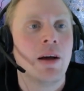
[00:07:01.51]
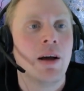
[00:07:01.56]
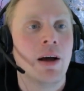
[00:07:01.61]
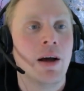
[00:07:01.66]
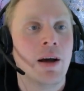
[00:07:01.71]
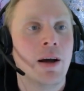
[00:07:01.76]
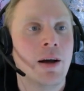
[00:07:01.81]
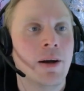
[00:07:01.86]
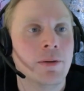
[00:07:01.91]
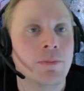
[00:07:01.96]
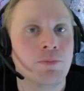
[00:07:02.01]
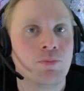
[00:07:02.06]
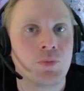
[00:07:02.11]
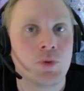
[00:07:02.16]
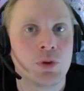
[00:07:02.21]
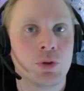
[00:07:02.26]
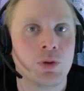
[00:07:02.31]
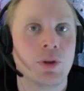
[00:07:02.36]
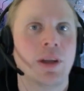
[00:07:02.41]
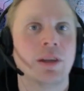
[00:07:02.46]
So
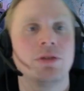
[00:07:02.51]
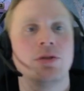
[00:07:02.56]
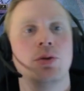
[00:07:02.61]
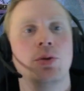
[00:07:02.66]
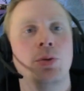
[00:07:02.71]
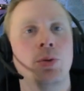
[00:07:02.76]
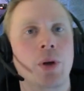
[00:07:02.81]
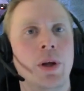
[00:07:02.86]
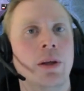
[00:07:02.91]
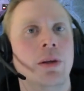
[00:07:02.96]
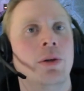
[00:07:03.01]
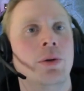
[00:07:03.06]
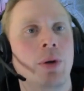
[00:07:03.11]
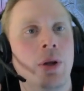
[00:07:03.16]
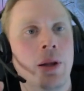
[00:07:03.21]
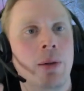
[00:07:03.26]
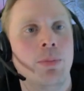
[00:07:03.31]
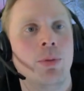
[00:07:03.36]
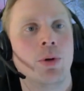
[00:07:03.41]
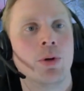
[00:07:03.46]
that's really,
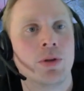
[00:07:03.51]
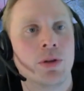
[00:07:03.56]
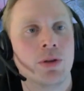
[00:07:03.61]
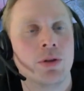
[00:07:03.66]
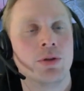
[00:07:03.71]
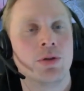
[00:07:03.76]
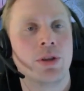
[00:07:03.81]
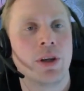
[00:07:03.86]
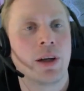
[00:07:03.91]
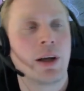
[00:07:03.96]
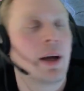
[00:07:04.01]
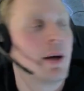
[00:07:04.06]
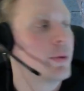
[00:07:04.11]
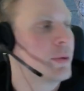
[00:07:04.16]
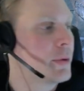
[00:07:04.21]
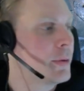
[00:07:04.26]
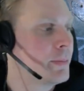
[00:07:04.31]
really important to check out.